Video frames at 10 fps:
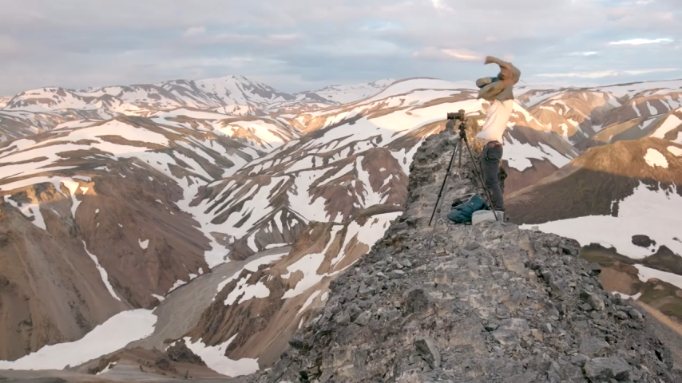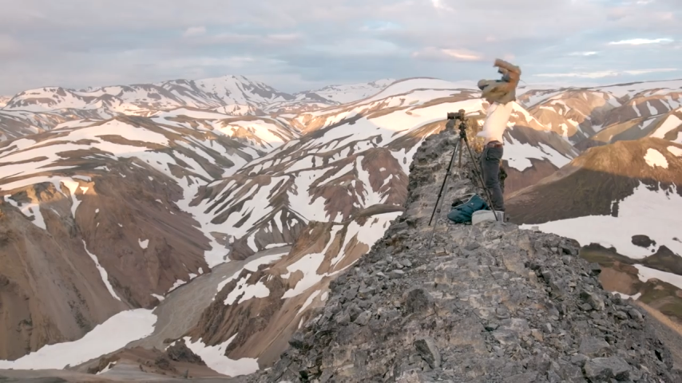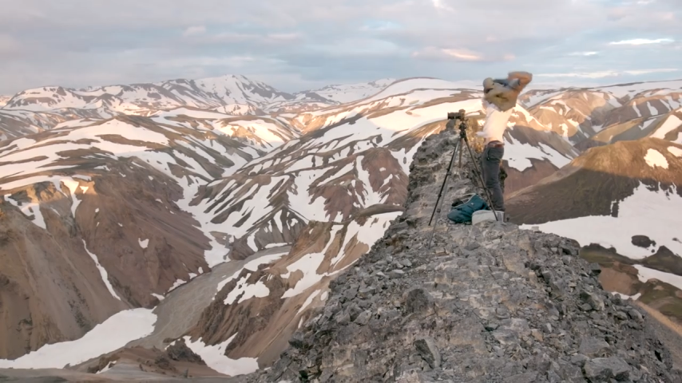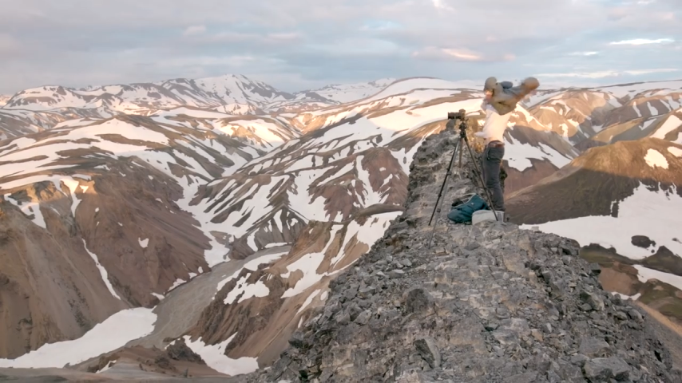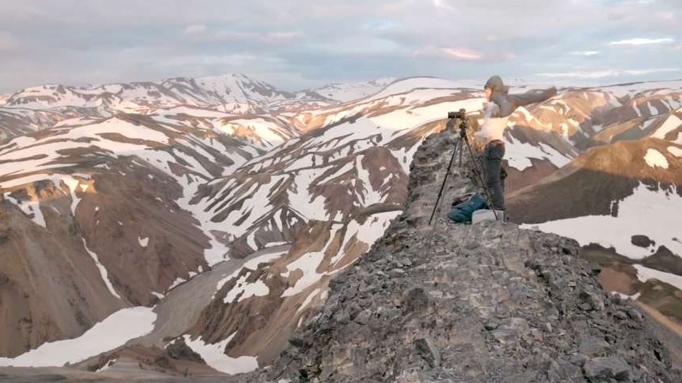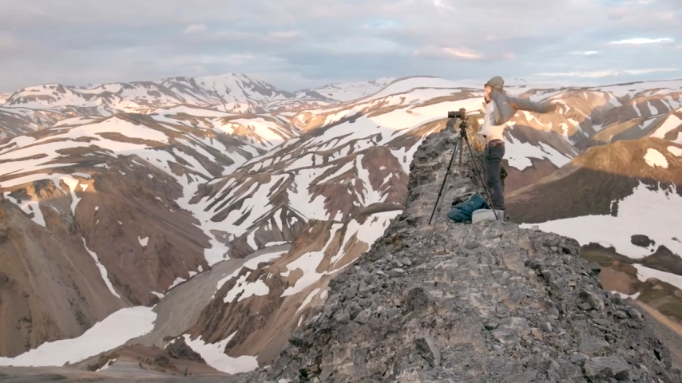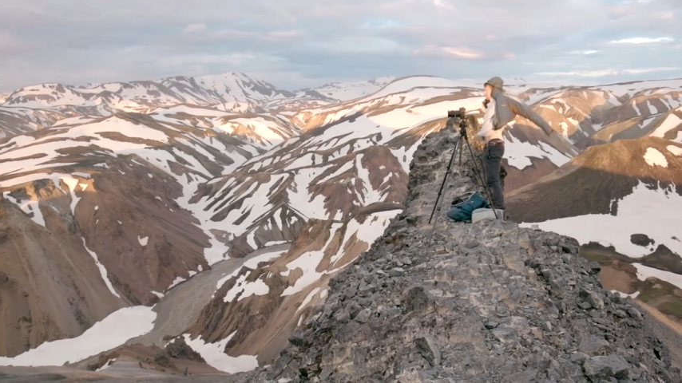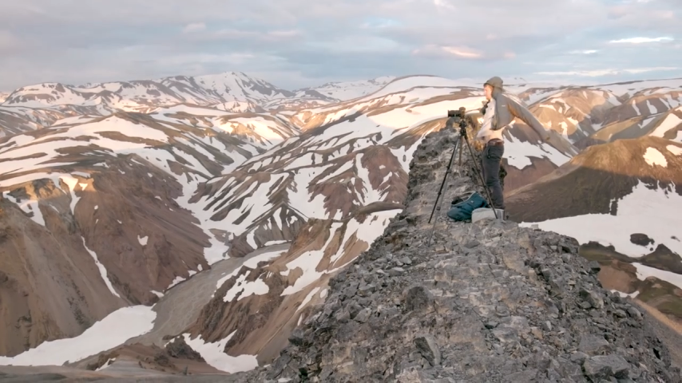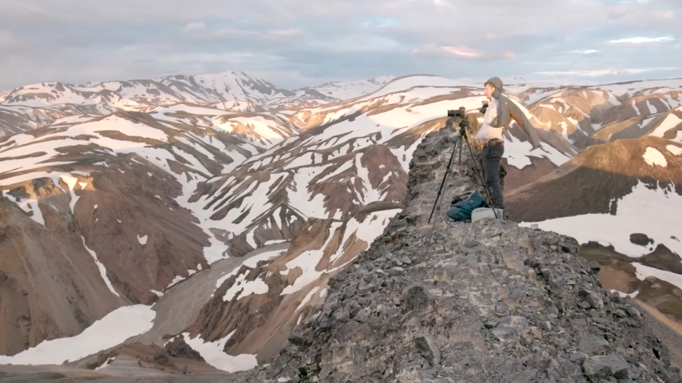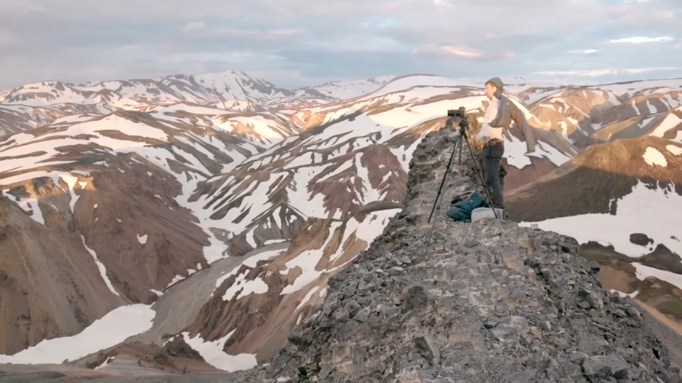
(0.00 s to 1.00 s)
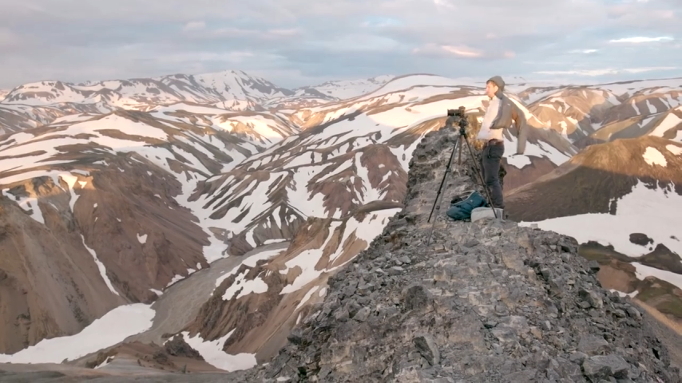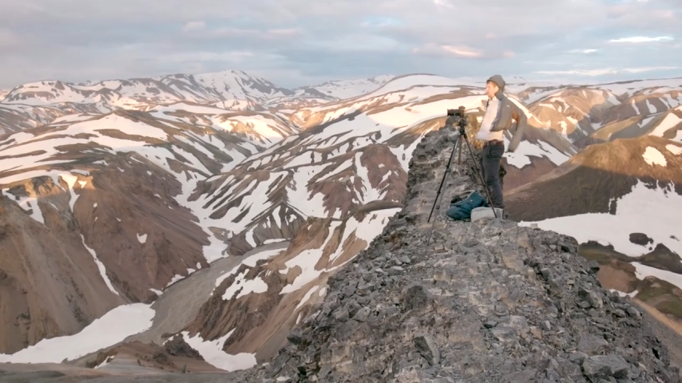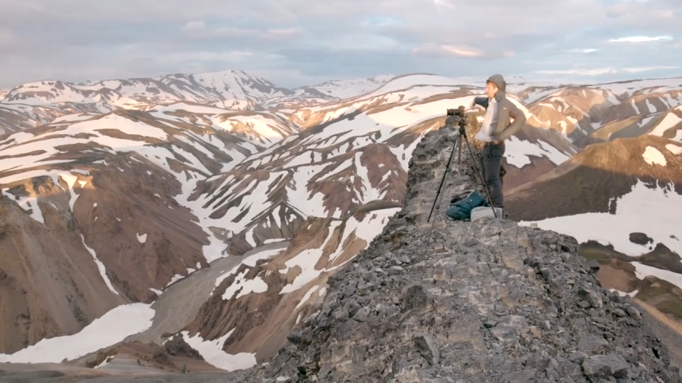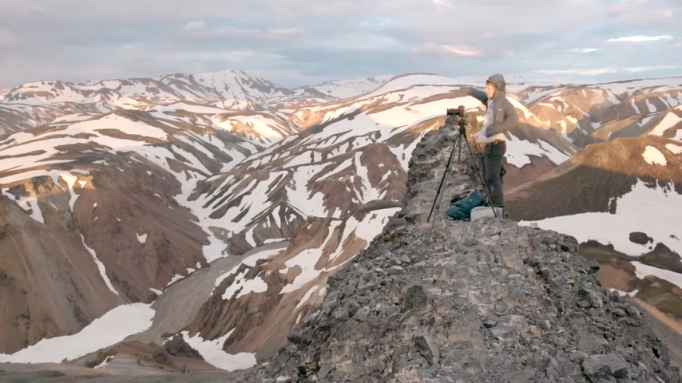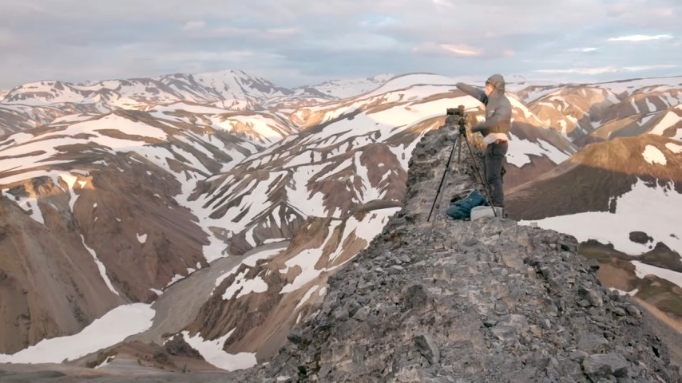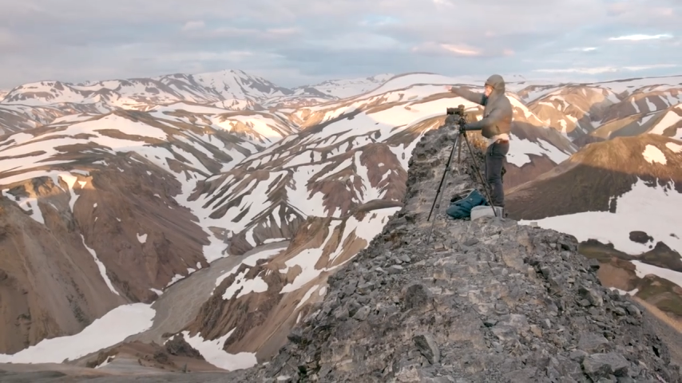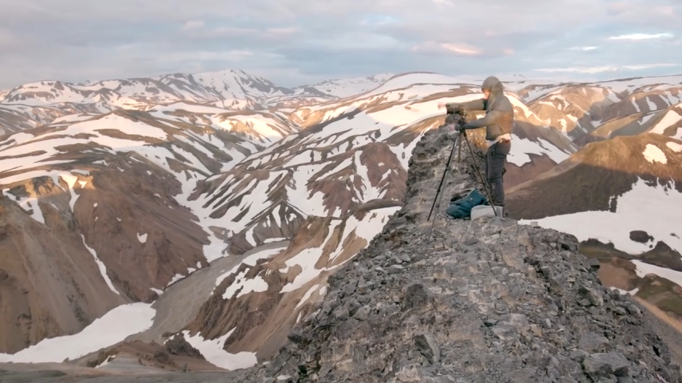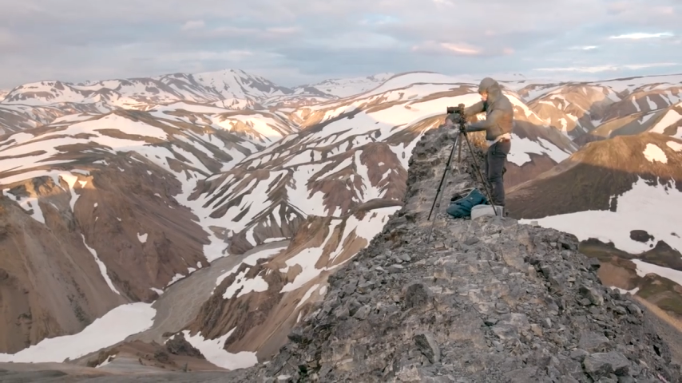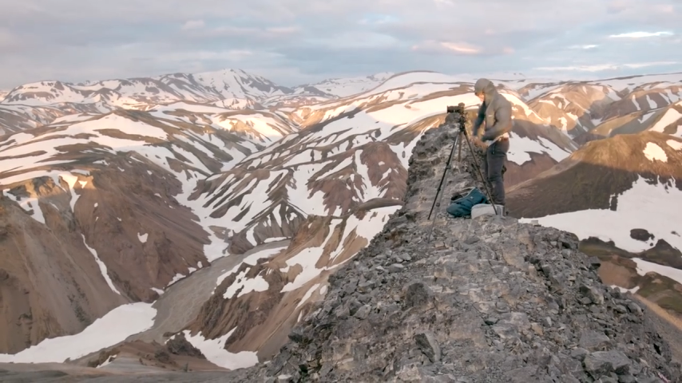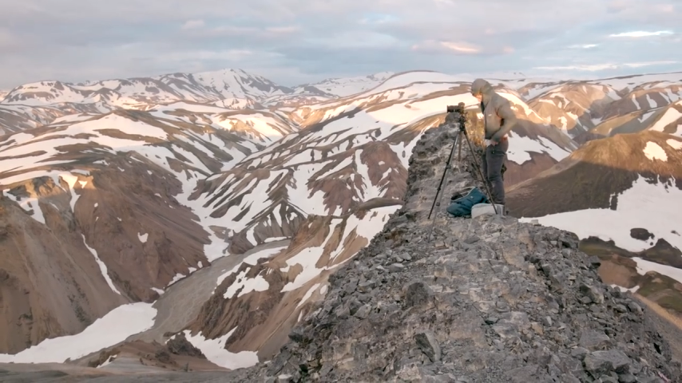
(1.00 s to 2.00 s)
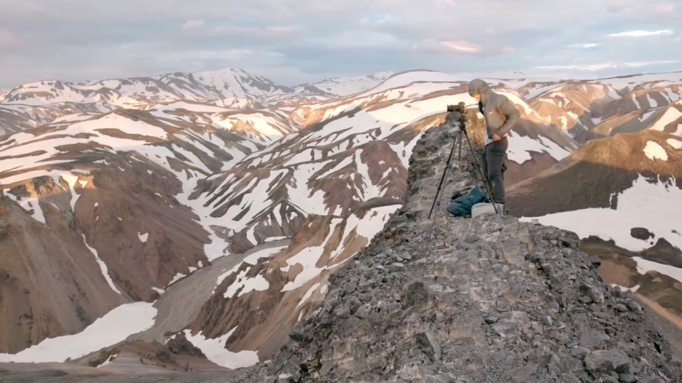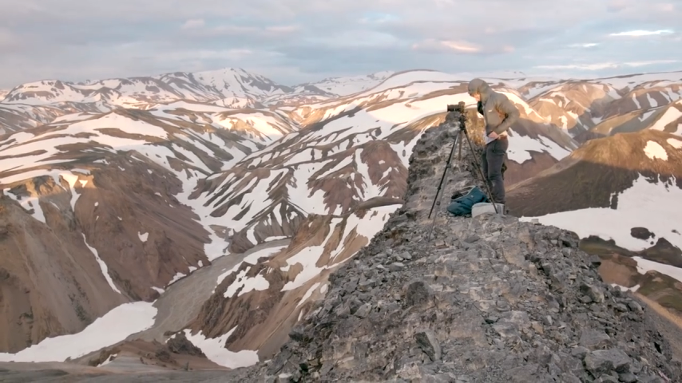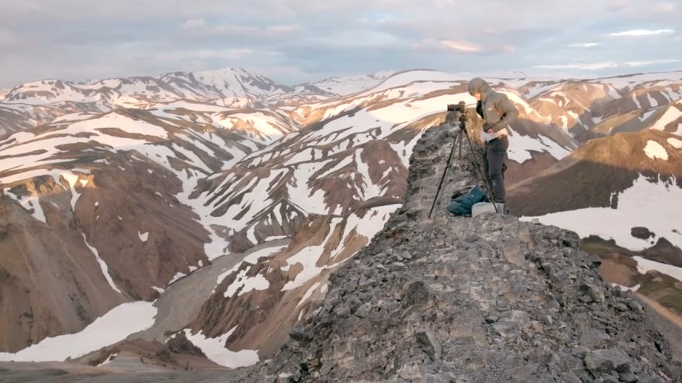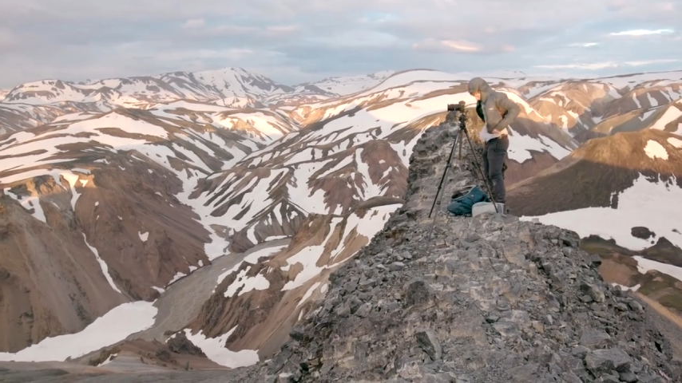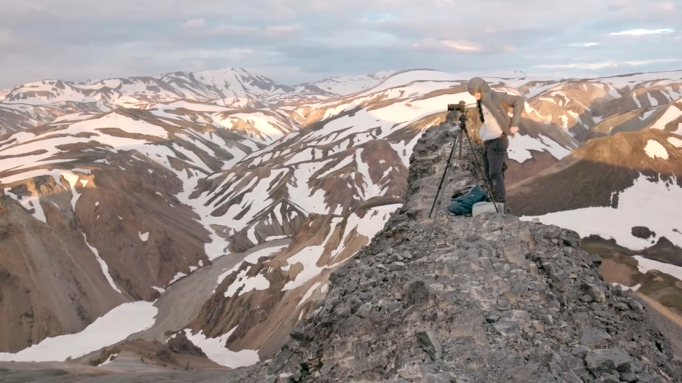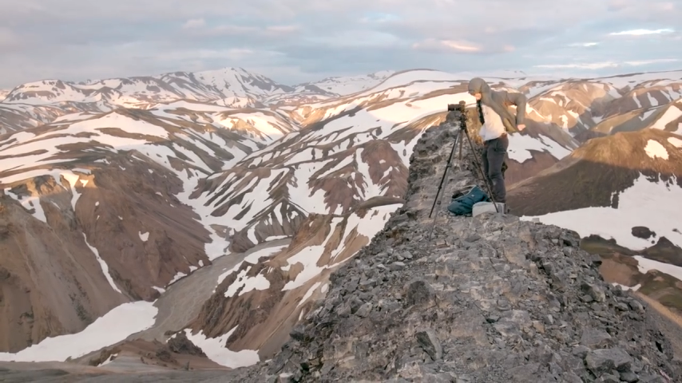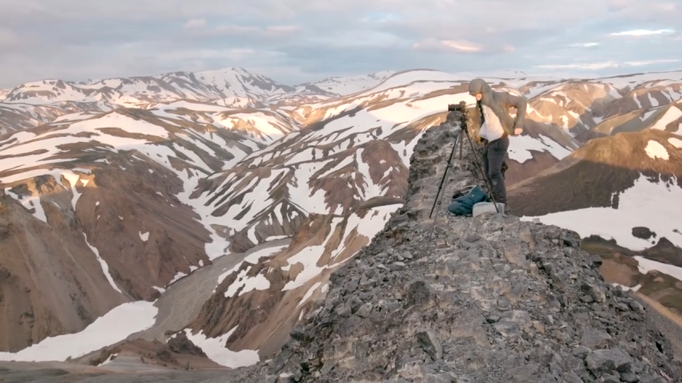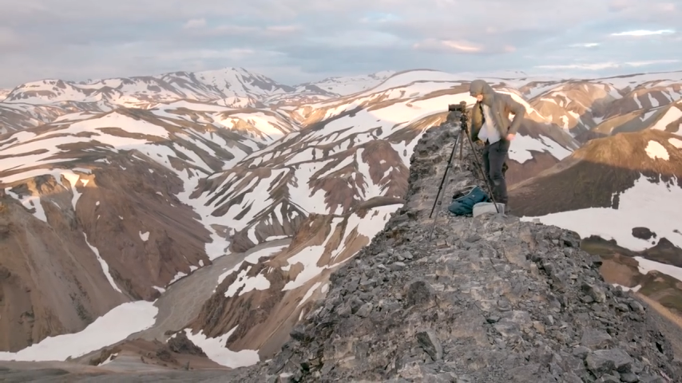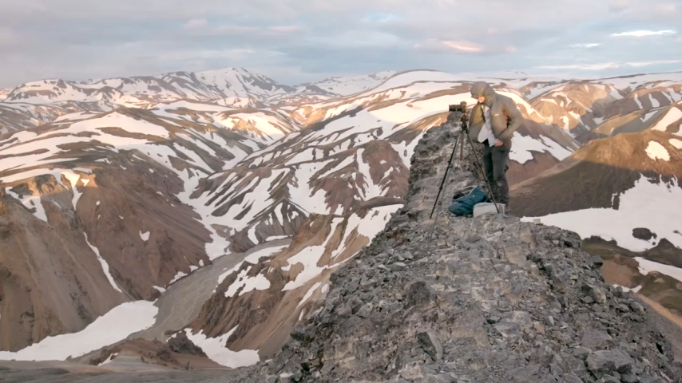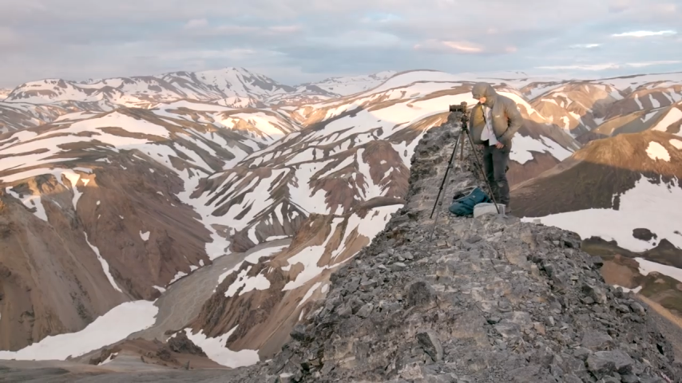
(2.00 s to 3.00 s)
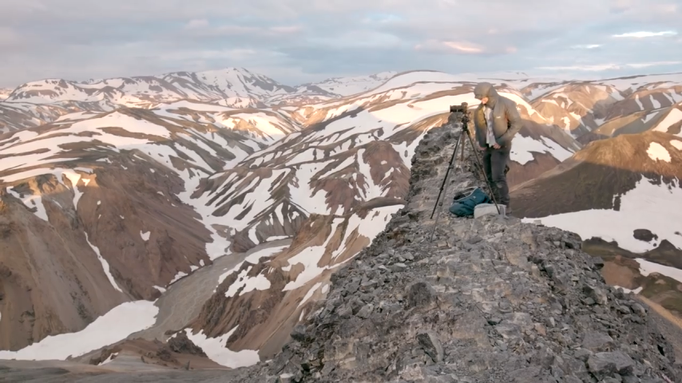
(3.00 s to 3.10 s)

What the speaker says: [unreadable: no face in view]